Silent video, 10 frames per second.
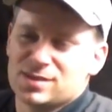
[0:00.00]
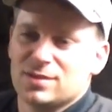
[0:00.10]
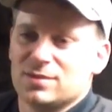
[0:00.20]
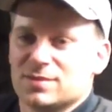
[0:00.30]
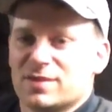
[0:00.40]

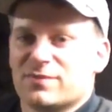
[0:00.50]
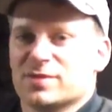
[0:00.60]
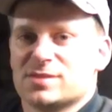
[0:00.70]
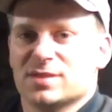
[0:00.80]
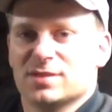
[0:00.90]
little
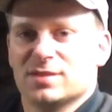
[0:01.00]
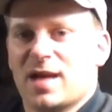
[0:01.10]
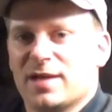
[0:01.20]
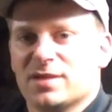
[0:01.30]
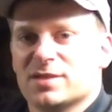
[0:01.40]
difference in
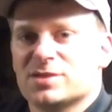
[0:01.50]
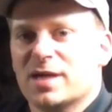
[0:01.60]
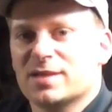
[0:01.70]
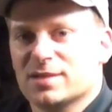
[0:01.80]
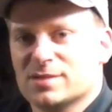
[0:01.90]
how you can
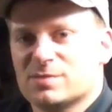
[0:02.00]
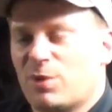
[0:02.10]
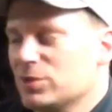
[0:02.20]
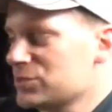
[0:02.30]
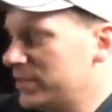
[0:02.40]
check these
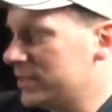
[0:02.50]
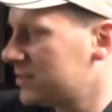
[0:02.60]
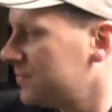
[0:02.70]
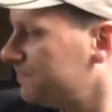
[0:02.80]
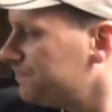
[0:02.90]
ball
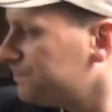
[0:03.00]
joints.